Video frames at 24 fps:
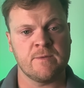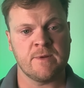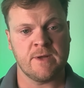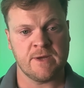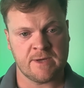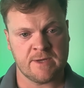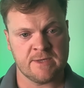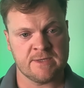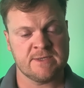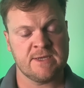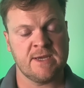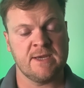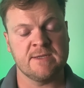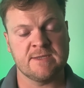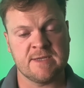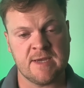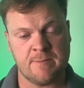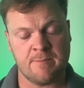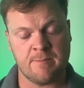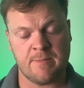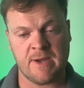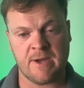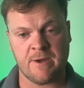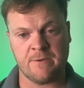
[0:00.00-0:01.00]
Like I say,
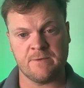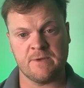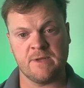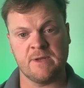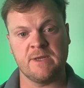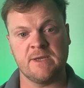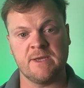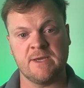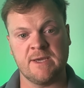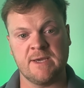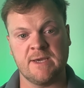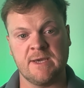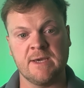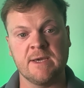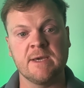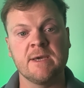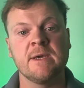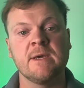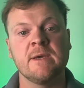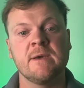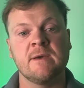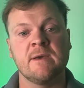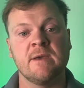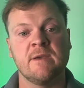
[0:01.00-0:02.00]
£10 in a year
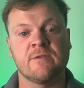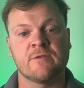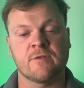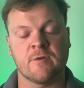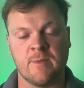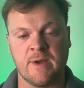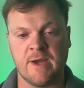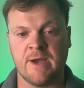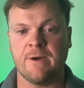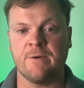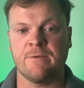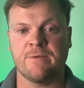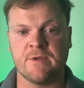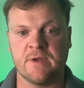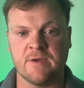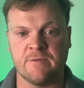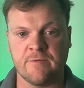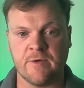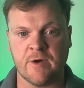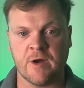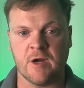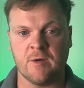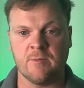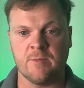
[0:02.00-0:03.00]
is from a healthy
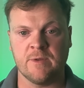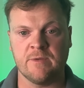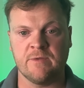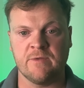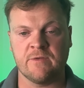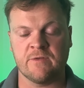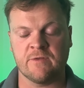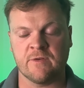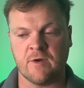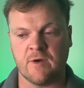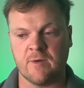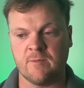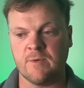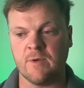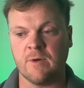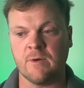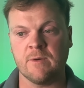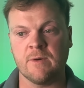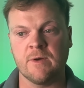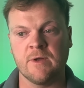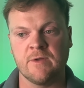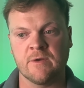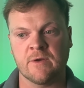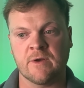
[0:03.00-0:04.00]
environment. So I'm
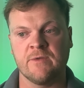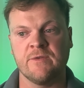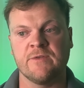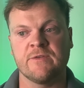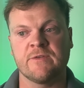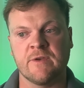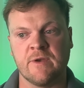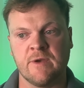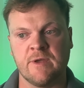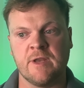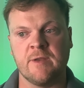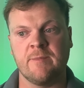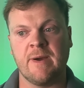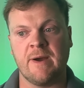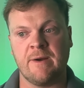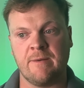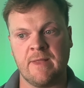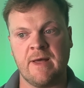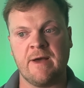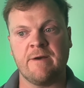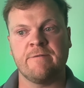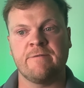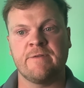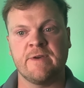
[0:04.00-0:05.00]
not concerned about
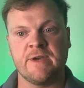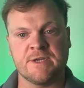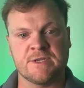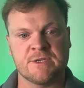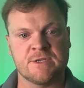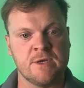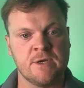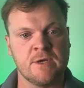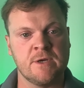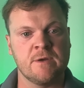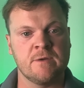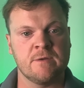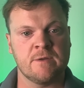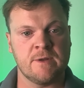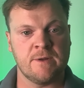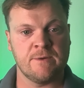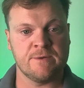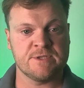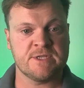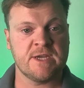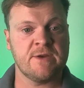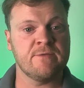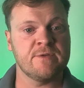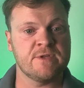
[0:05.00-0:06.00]
that fish, the
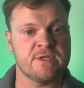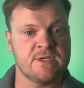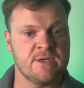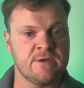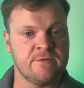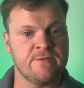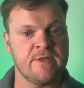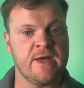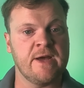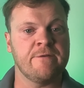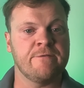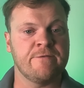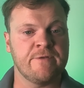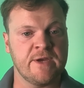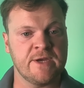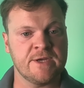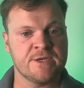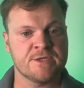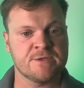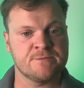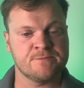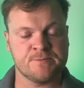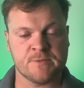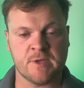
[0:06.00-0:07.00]
longevity of that
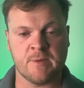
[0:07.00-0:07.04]
fish.